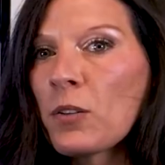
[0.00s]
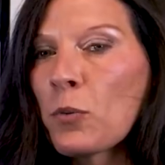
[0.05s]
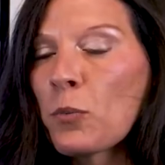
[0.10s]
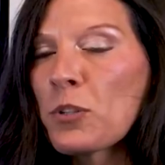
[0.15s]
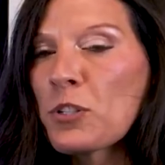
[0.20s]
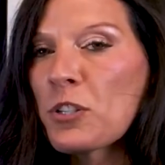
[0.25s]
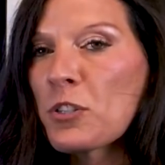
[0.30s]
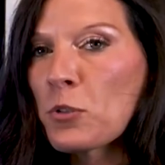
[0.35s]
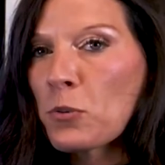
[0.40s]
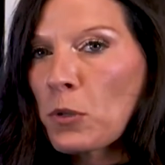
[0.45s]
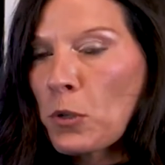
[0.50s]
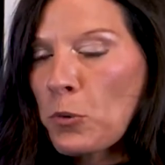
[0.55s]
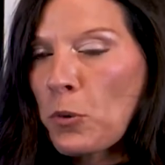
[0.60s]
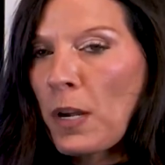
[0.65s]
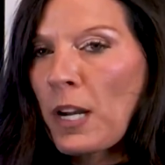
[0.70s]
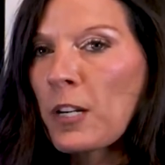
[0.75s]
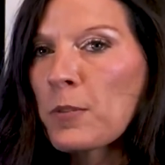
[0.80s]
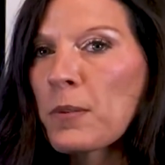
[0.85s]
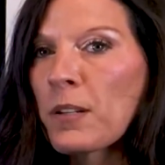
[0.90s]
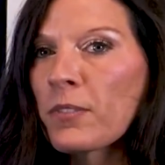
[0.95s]
which is a
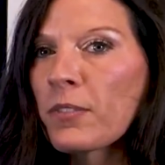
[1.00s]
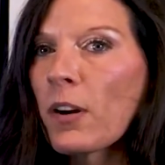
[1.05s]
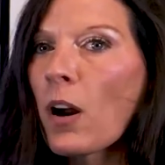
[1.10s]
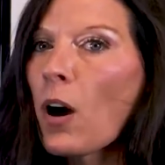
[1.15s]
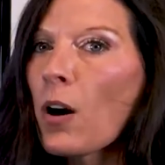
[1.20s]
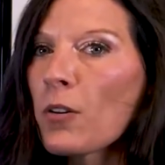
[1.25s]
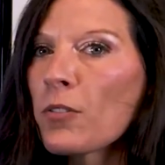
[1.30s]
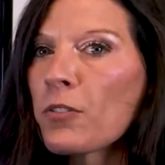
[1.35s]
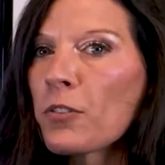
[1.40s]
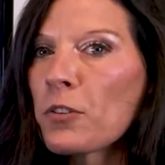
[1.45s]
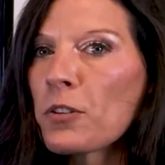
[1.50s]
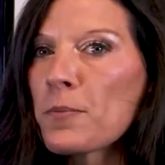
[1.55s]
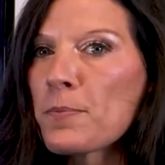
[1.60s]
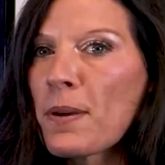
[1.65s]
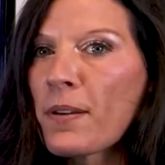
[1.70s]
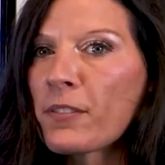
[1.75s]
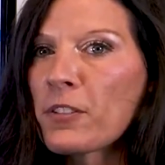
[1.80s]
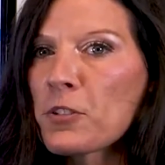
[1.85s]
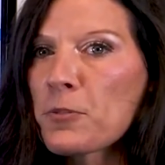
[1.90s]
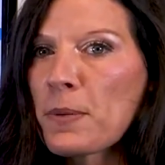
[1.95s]
requirement for all food and
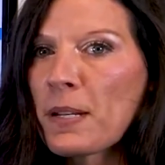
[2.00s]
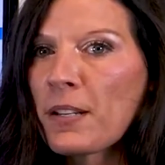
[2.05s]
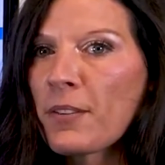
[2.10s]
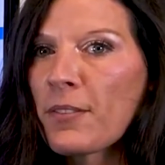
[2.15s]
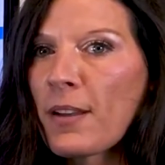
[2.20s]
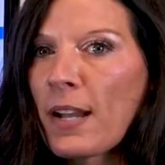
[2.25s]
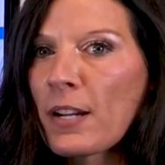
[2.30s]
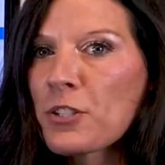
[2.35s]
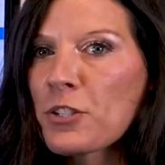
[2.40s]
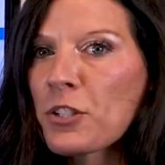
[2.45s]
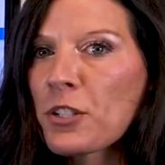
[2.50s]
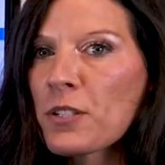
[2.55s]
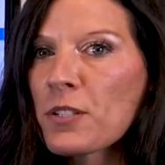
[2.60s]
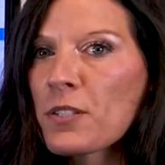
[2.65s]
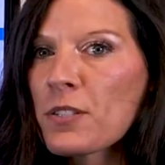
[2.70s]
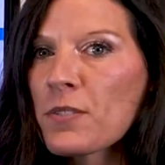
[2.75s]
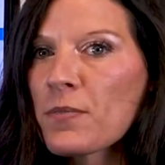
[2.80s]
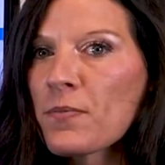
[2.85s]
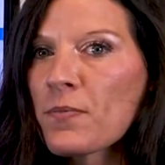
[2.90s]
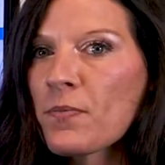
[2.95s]
beverage
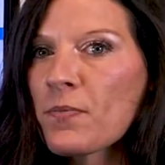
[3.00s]
manufacturers.